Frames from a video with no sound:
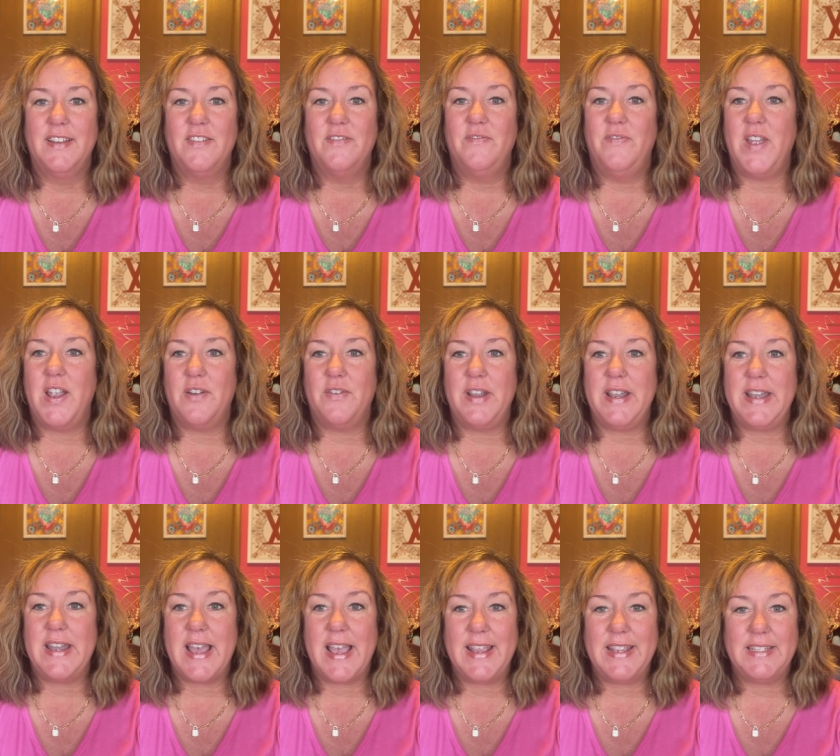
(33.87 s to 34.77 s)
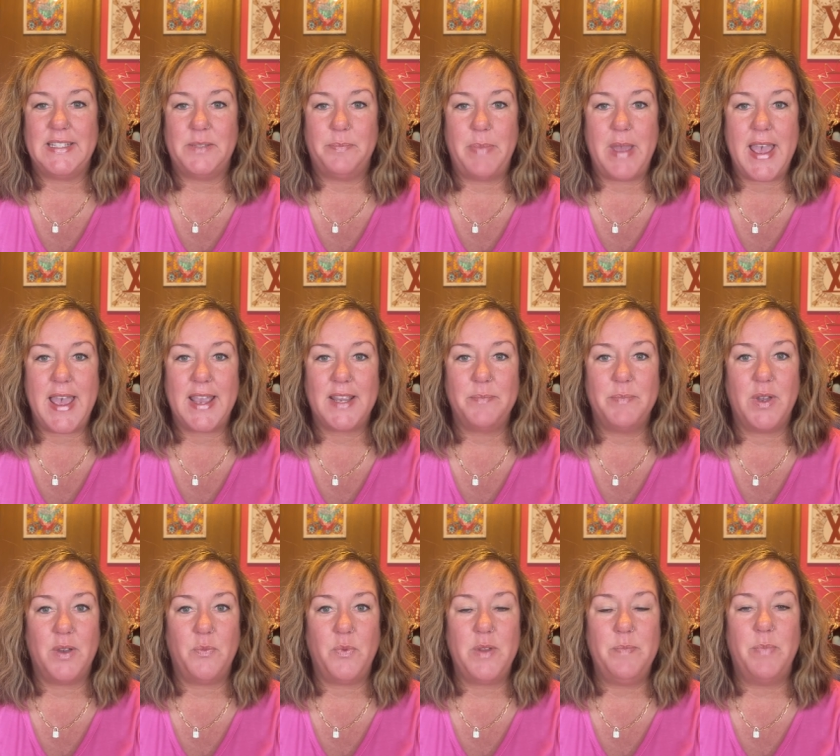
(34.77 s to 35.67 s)
very nice bag,
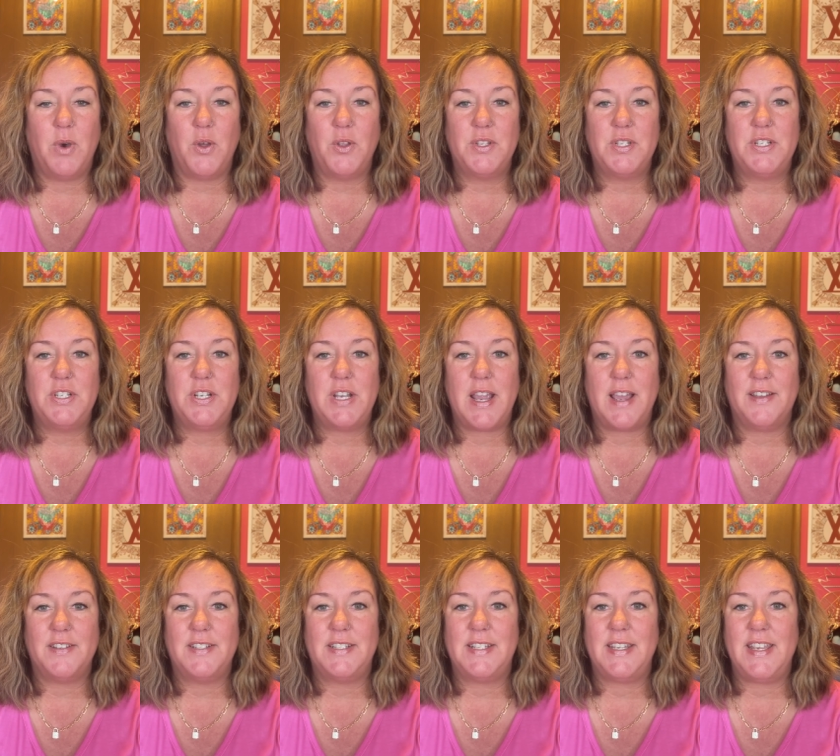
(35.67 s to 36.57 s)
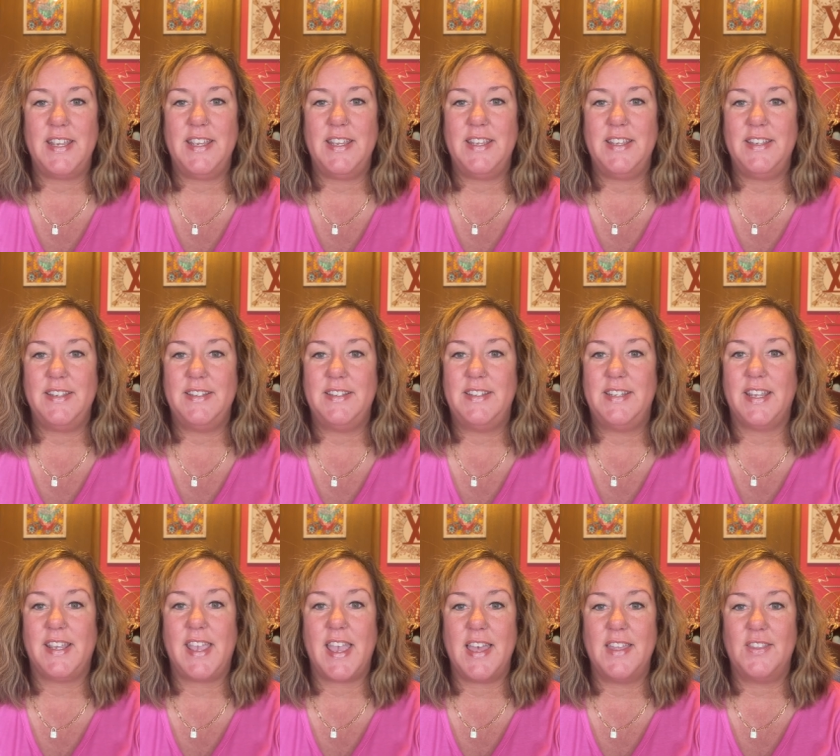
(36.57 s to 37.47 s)
but we both shall see
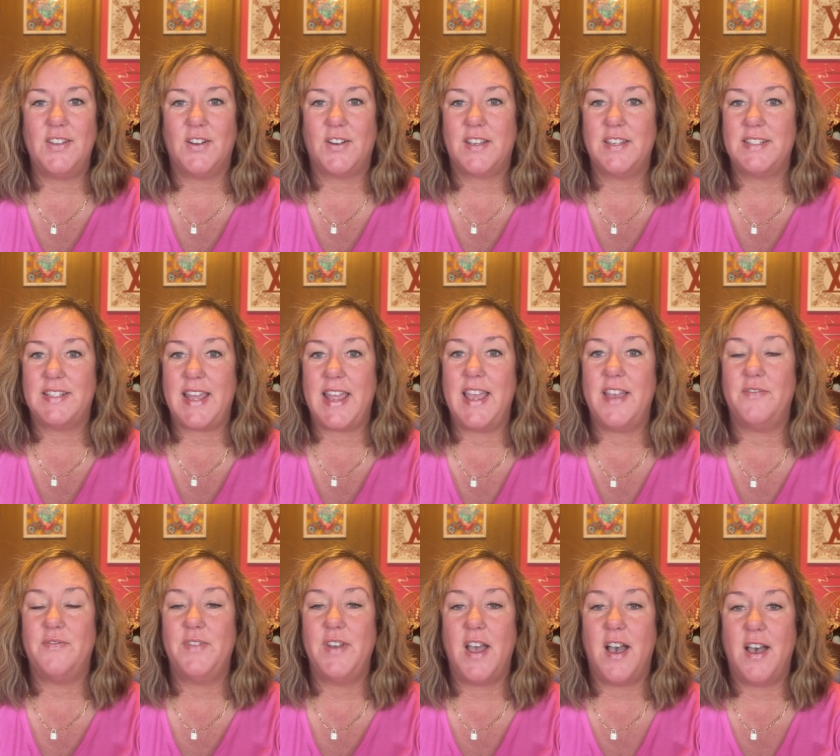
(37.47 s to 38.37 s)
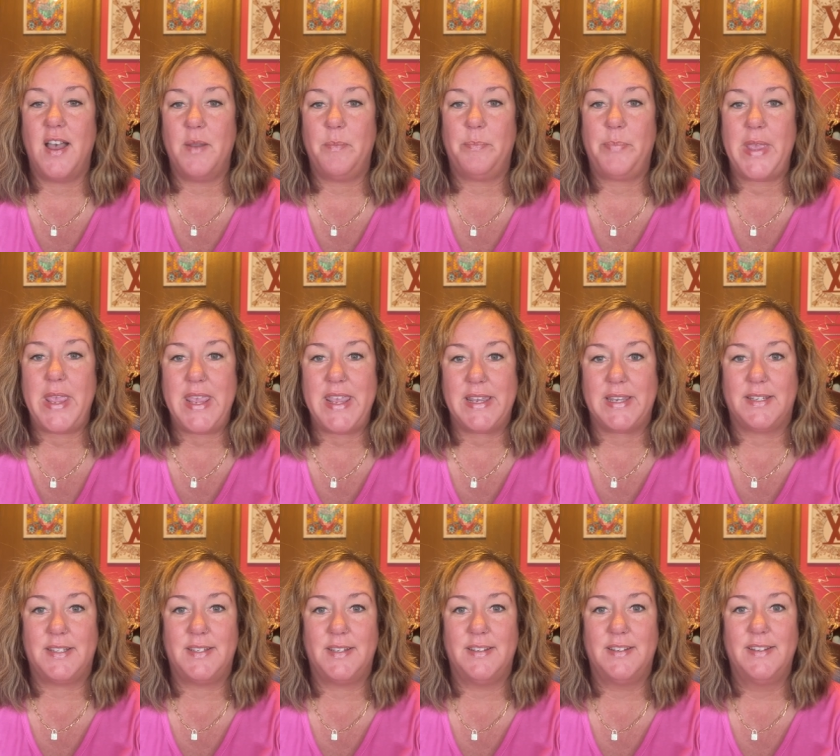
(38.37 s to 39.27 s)
together because I have not
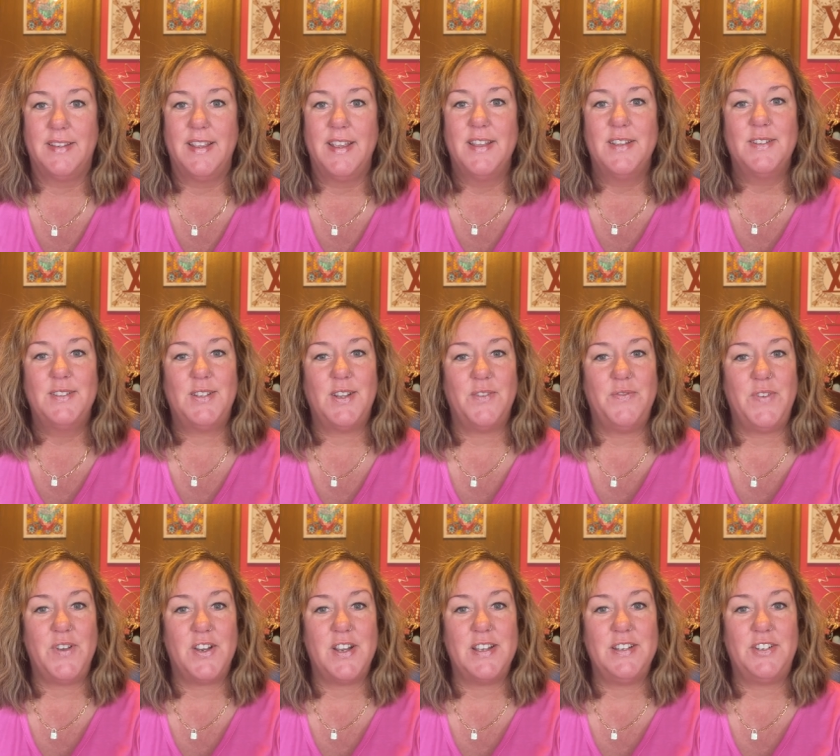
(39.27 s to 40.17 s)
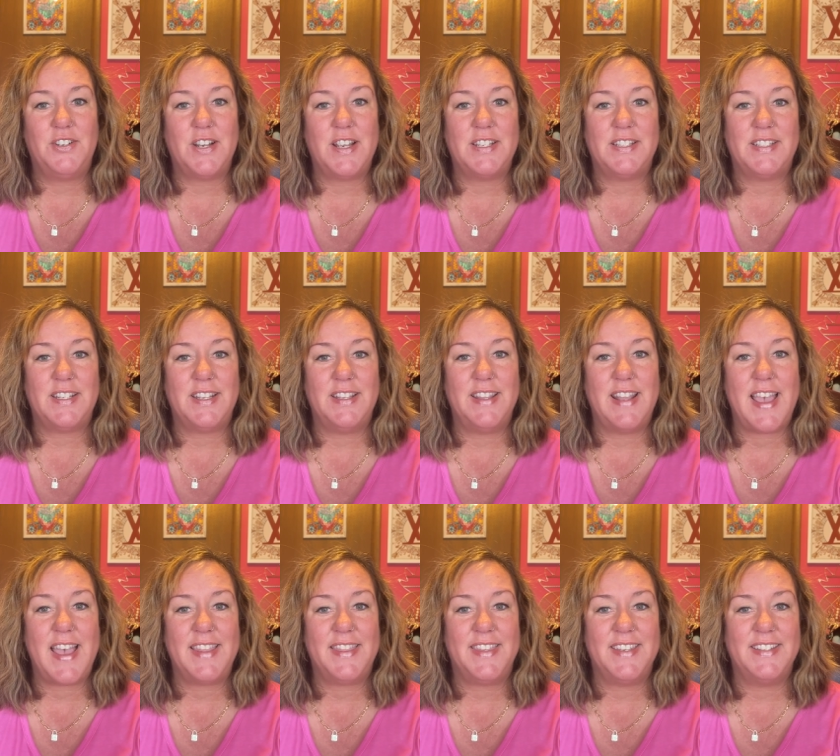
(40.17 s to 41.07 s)
peeked. So if you're interested in
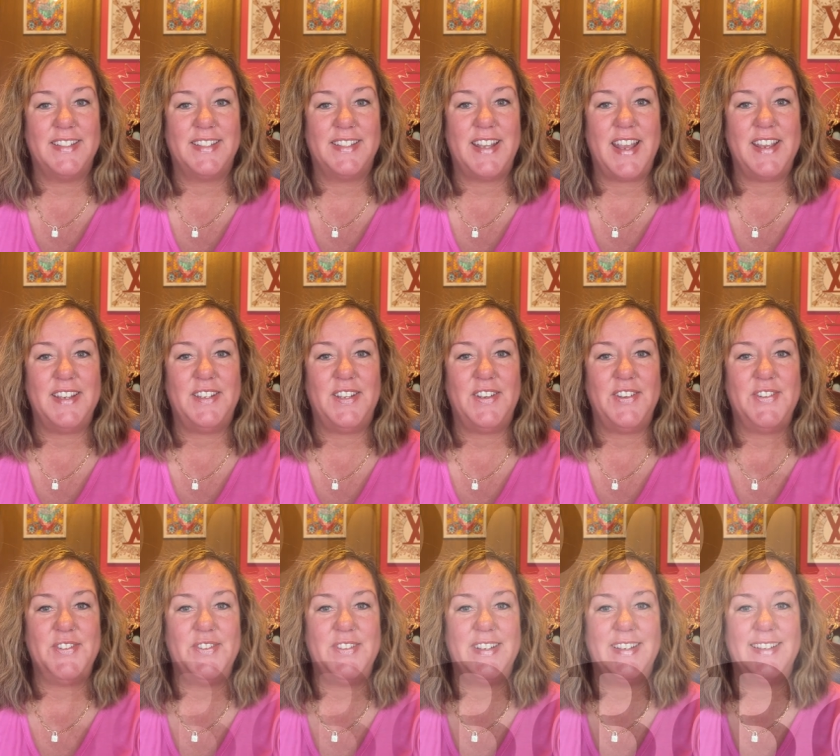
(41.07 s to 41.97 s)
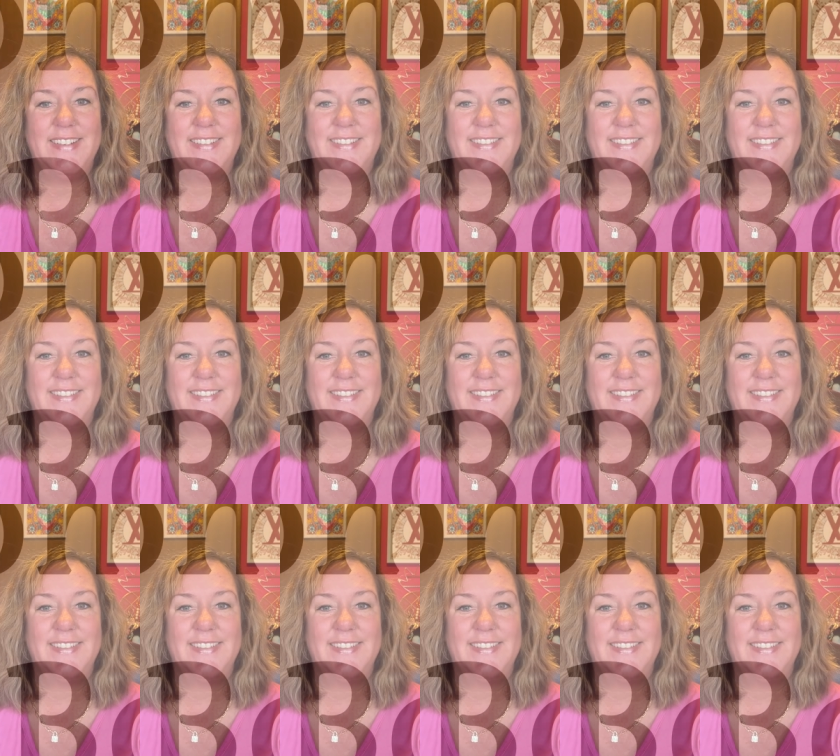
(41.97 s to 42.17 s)
that, then stay tuned.